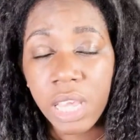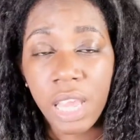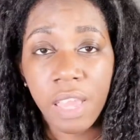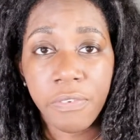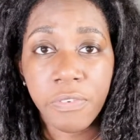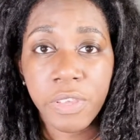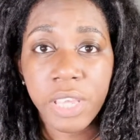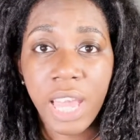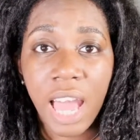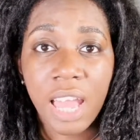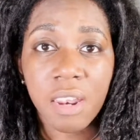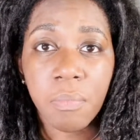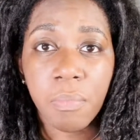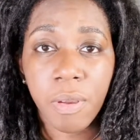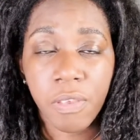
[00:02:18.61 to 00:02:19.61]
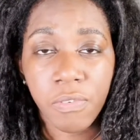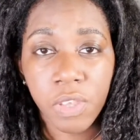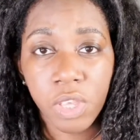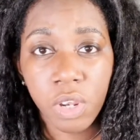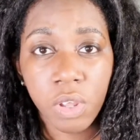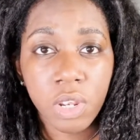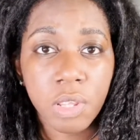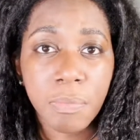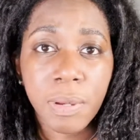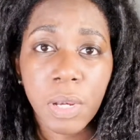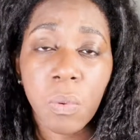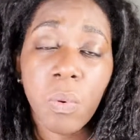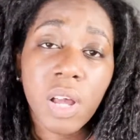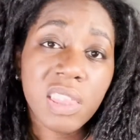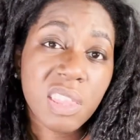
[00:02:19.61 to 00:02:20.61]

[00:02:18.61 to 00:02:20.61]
if you can, but if you can only pick one,